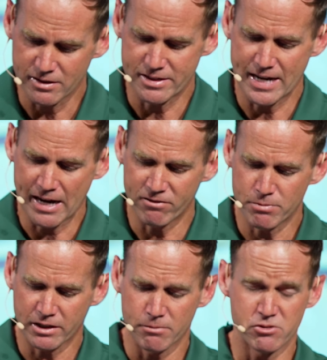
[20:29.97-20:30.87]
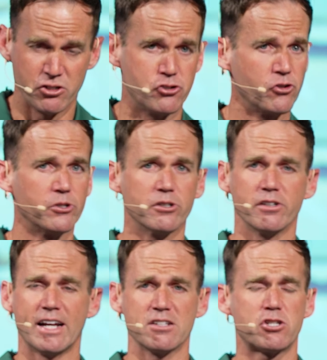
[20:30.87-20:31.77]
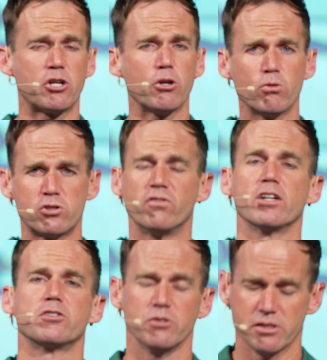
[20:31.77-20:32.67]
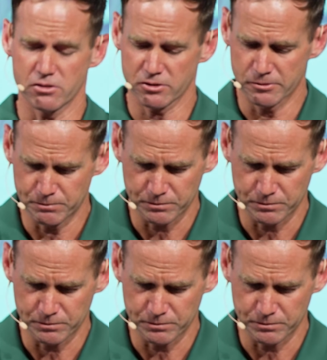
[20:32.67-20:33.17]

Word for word: and David becomes a general and has huge victories.